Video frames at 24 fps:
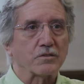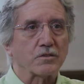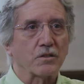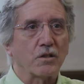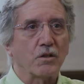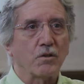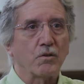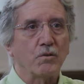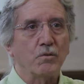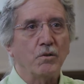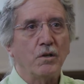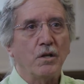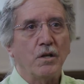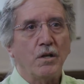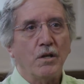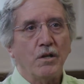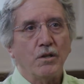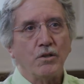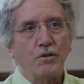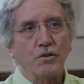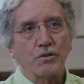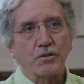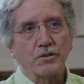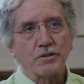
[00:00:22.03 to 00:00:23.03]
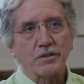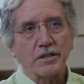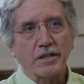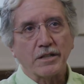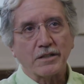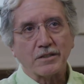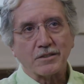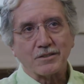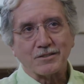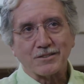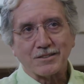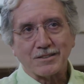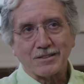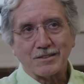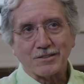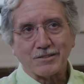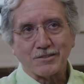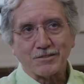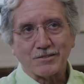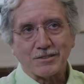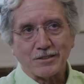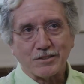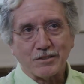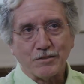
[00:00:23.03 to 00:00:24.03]
So you can take the
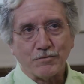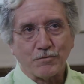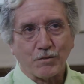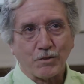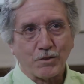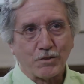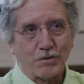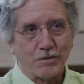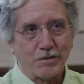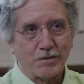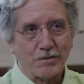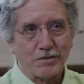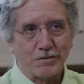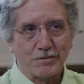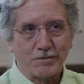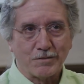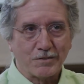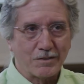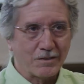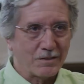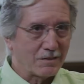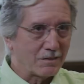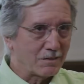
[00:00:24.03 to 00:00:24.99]
skills that you've learned,